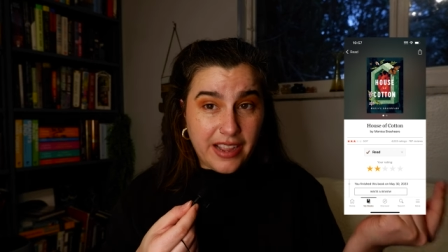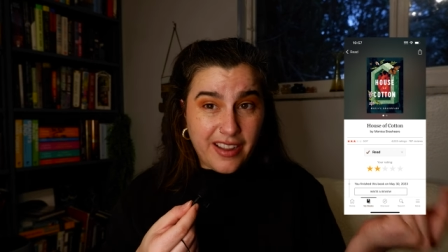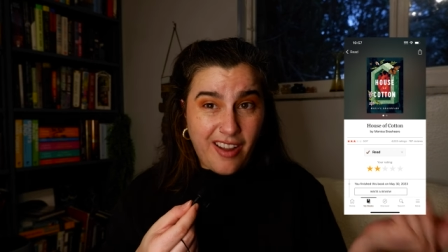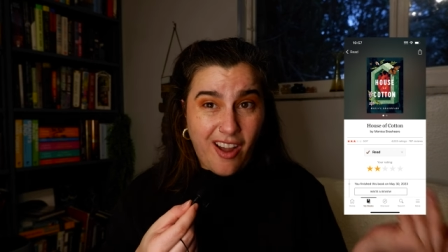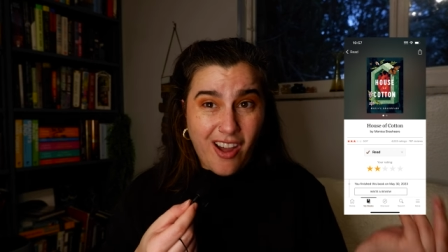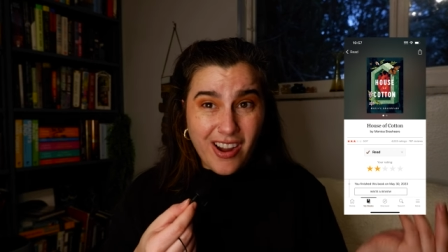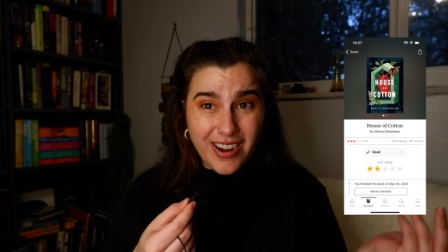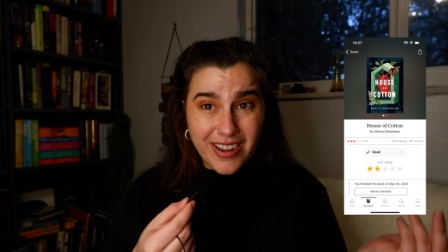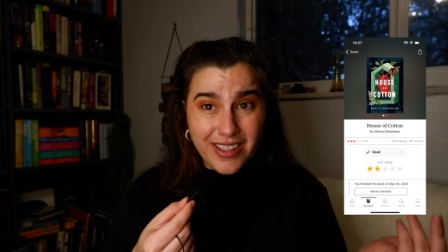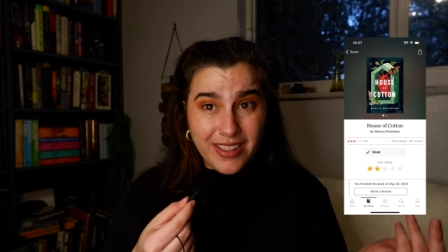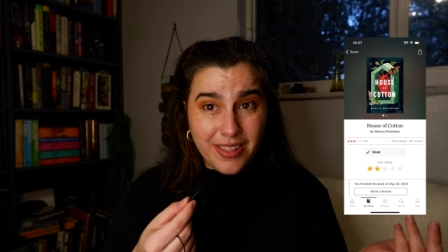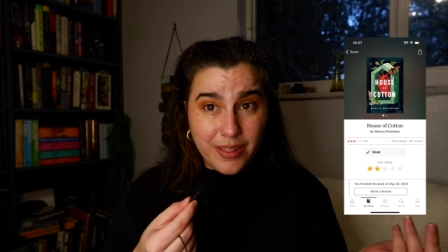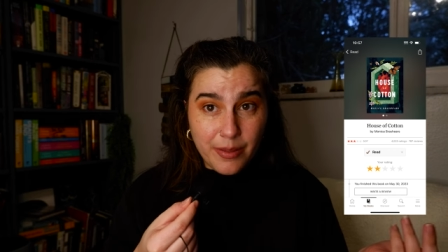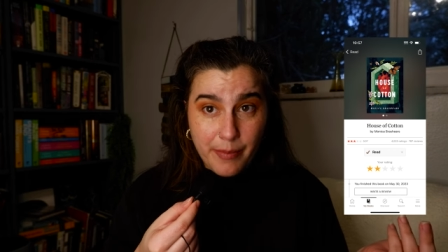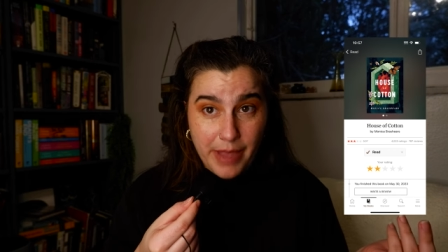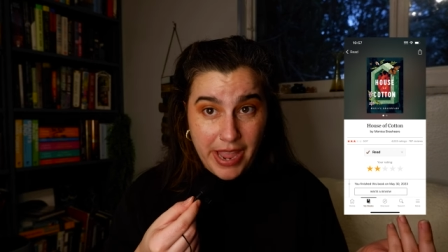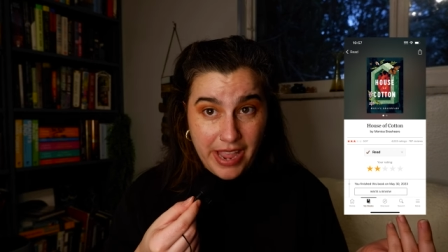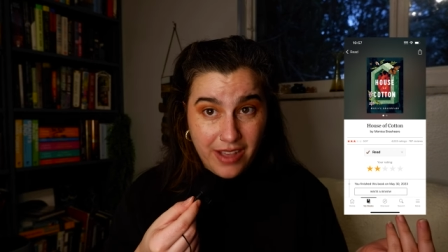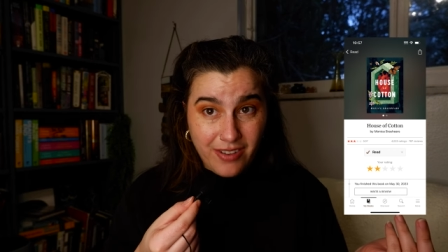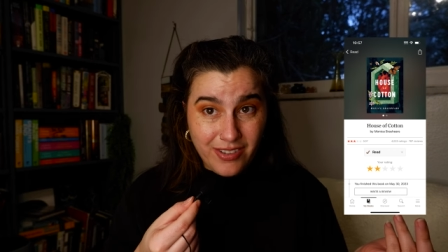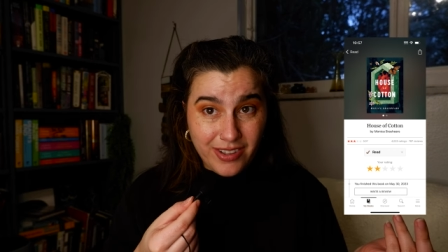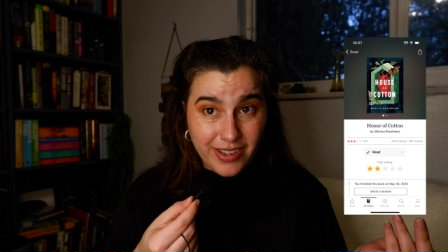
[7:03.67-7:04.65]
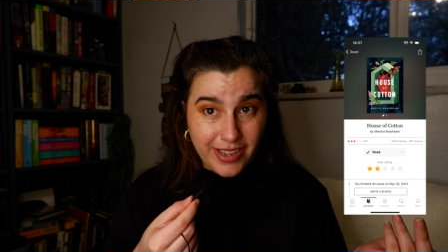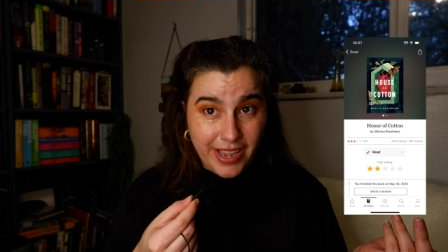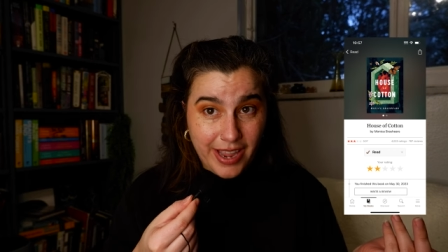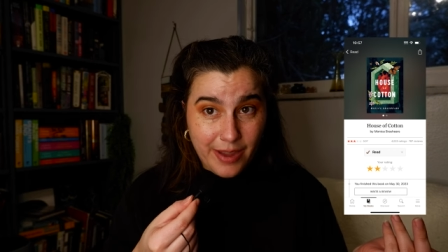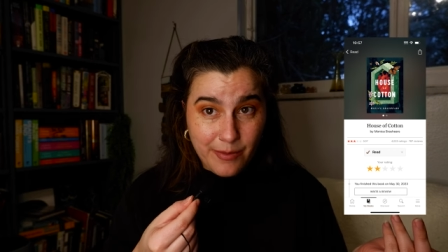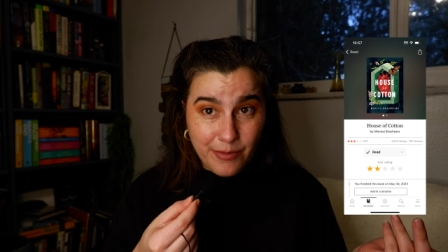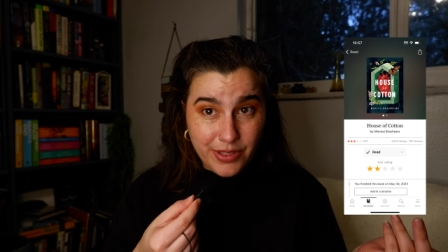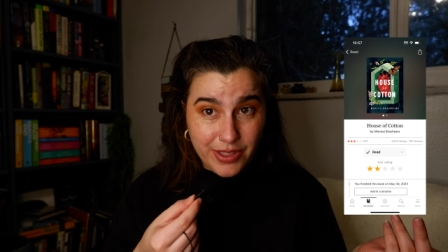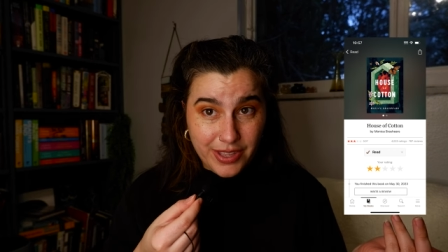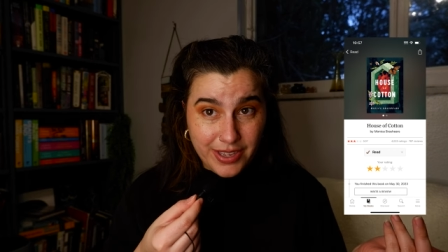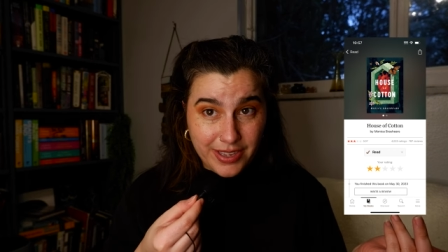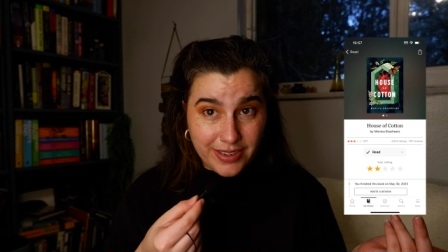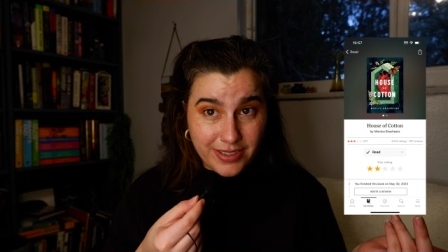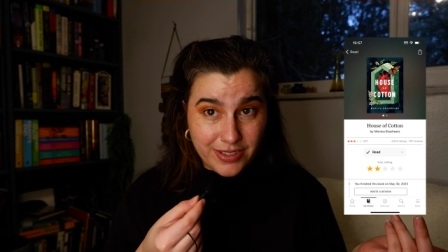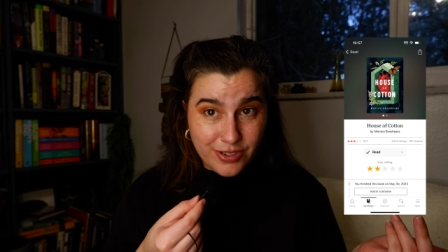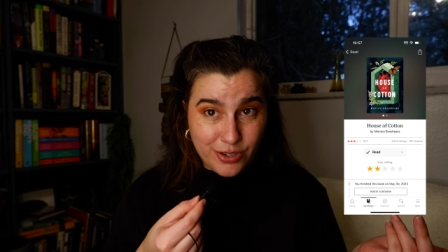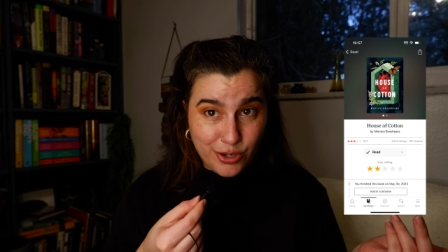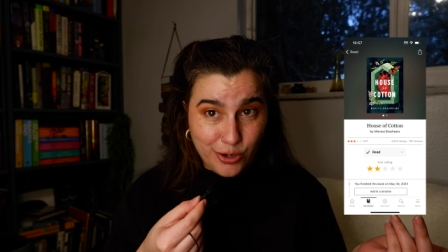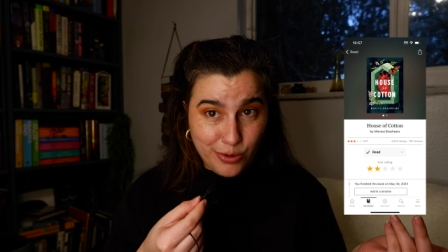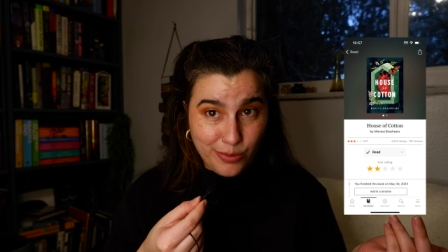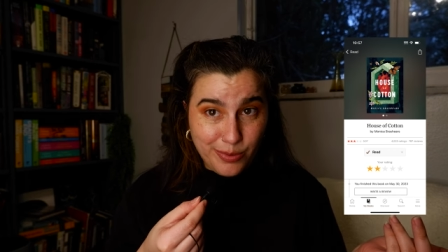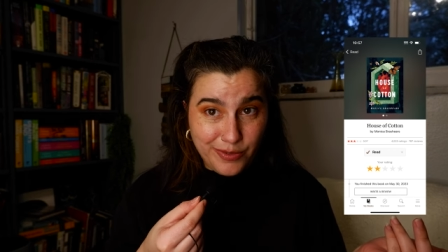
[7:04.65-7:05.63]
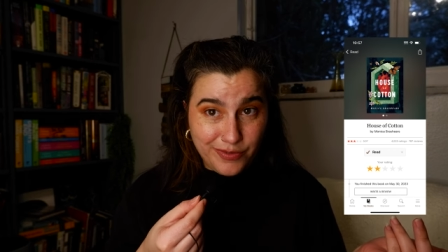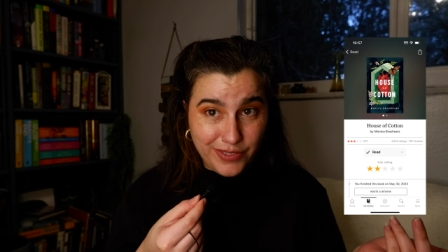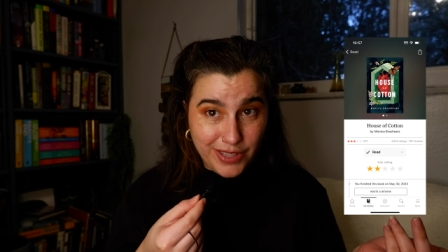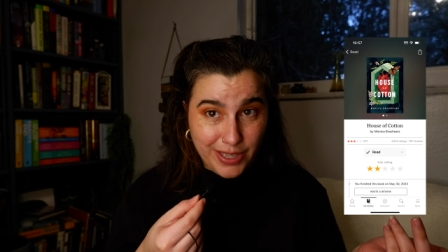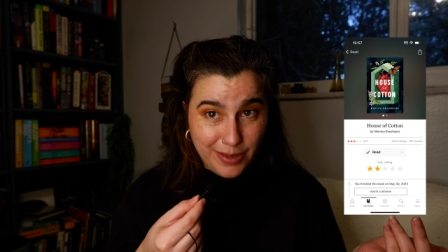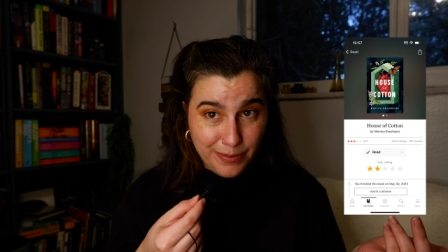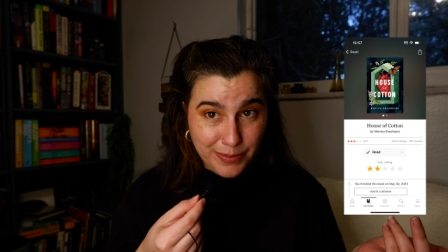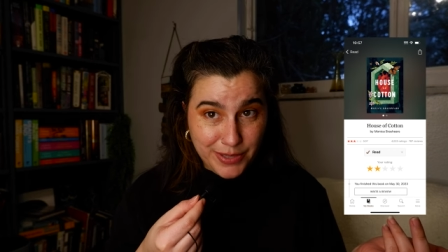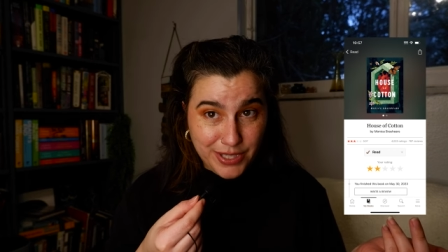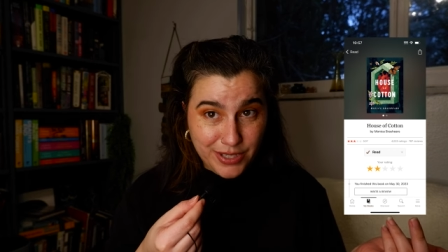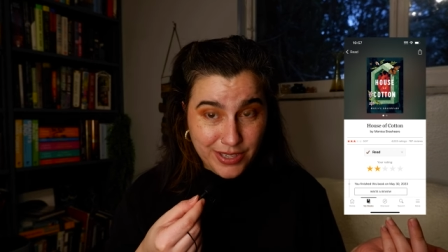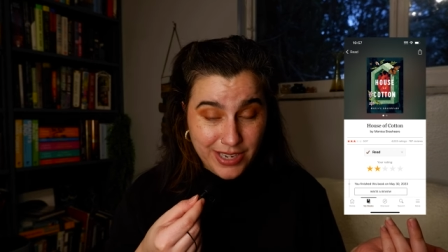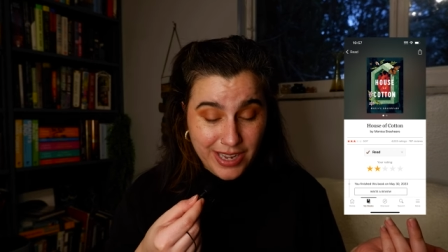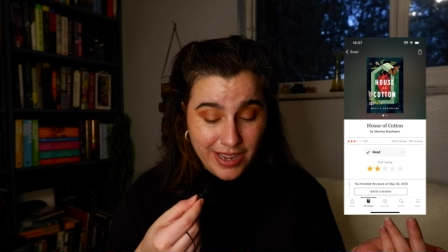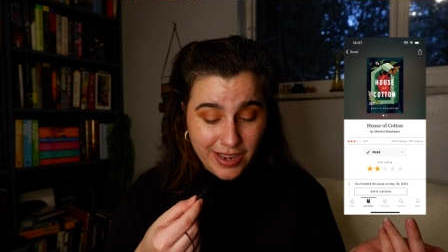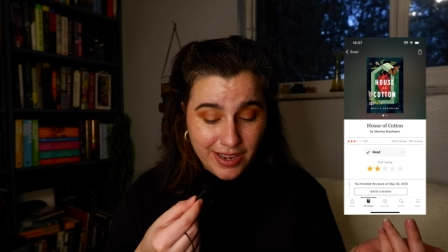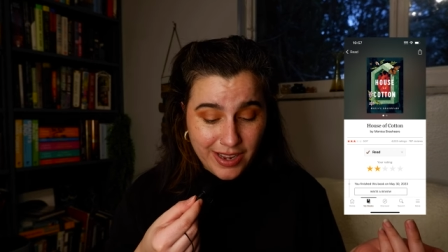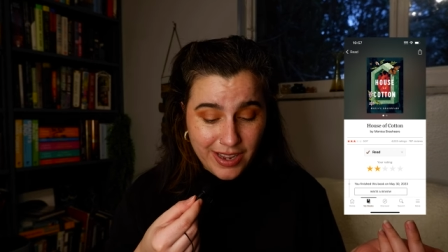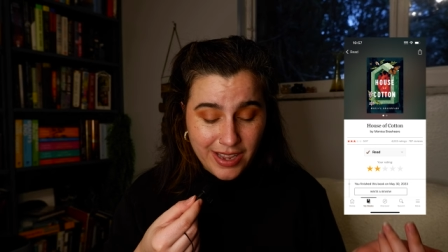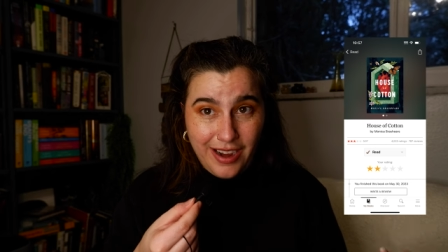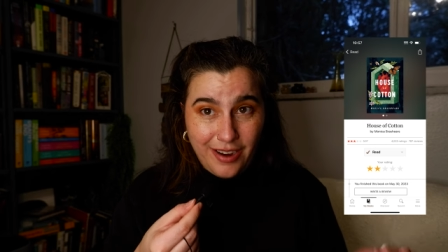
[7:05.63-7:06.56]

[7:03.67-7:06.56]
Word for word: I got it in the mail. It came with a tube of lipstick.